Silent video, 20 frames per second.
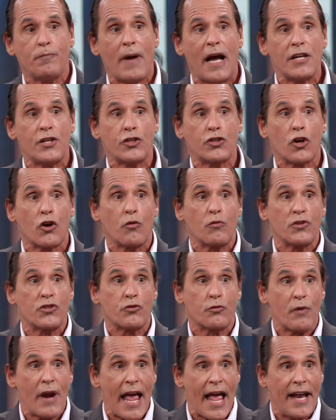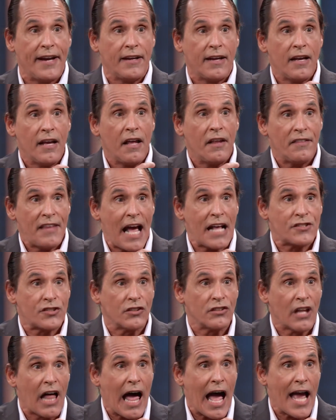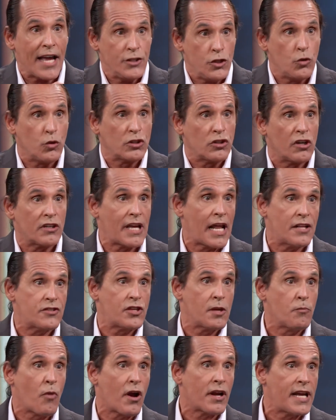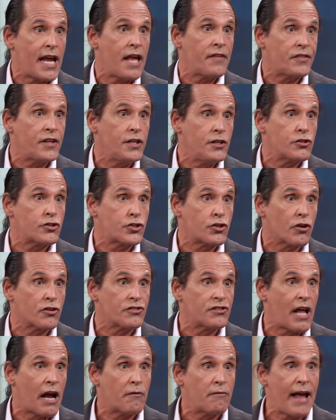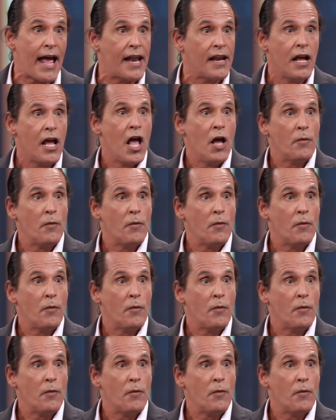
you my shirt was red, that's a lie. You would look at it and say, Mark Anthony, your shirt's not red.